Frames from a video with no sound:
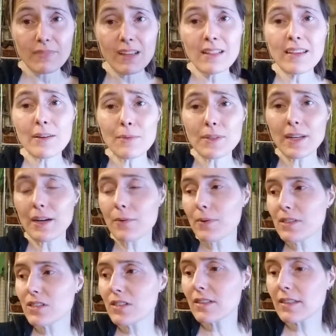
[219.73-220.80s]
like when I
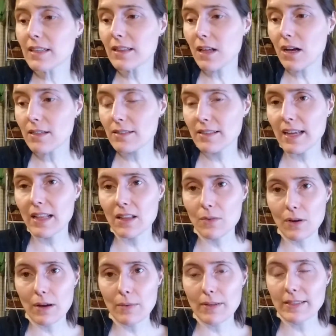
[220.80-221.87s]
originally lost out,
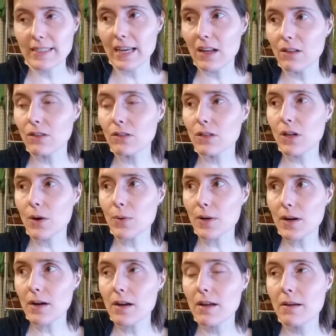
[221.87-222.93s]
I went down a little
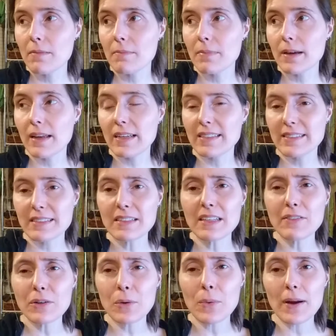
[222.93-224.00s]
lower, but I still
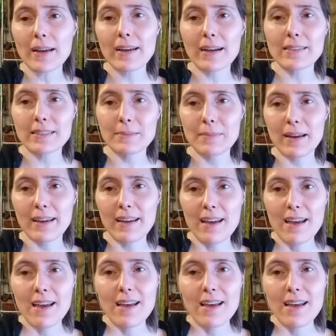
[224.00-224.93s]
never quite got to my